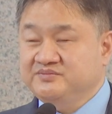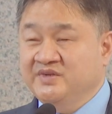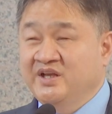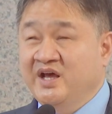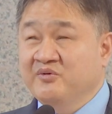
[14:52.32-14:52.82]

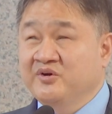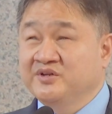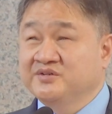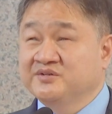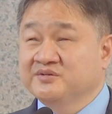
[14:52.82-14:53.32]
And I
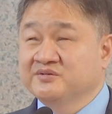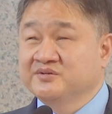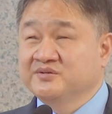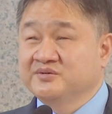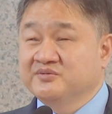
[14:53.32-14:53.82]
wanted to
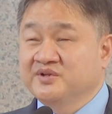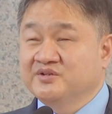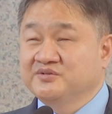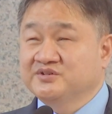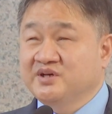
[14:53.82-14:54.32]
really
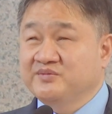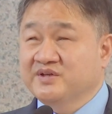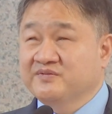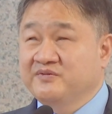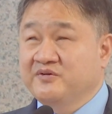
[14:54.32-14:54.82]
do something
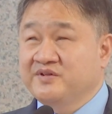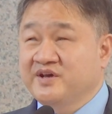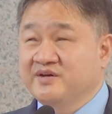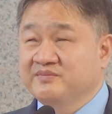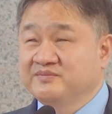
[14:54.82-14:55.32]
for
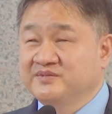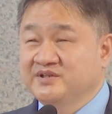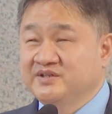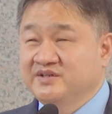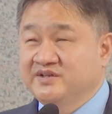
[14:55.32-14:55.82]
them.
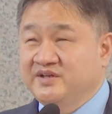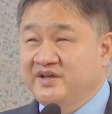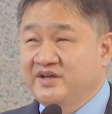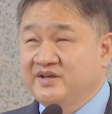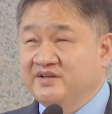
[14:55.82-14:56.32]

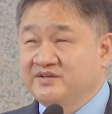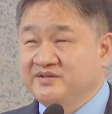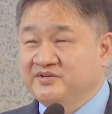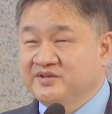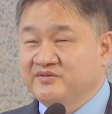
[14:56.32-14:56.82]
And
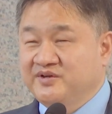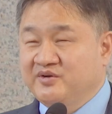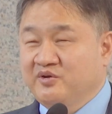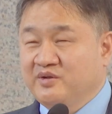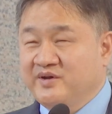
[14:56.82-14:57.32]
you can read
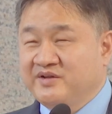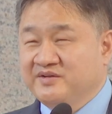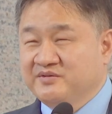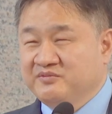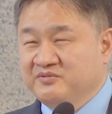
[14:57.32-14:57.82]
all about
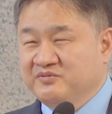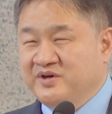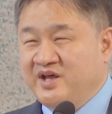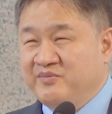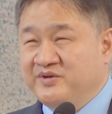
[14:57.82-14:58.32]
what
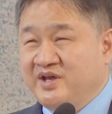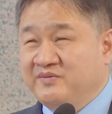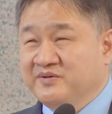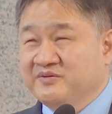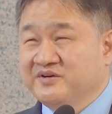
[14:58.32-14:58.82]
happened
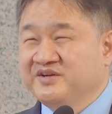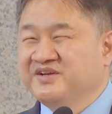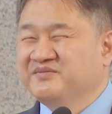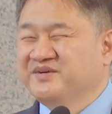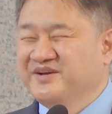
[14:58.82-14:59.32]
afterwards
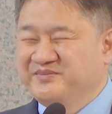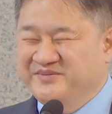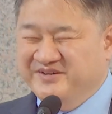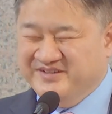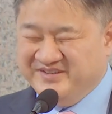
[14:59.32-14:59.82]
in my
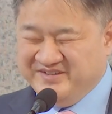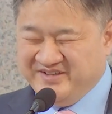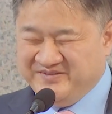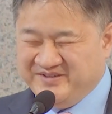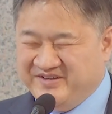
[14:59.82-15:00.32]
book.
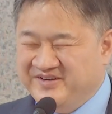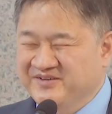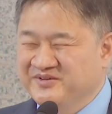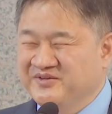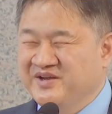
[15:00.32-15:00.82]
I'm sorry,
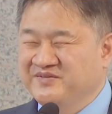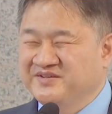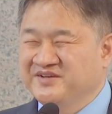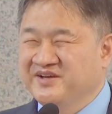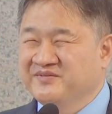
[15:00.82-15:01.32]
we don't have the
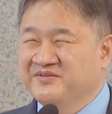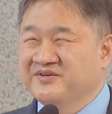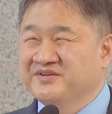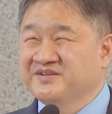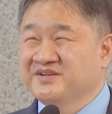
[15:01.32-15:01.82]
time for it.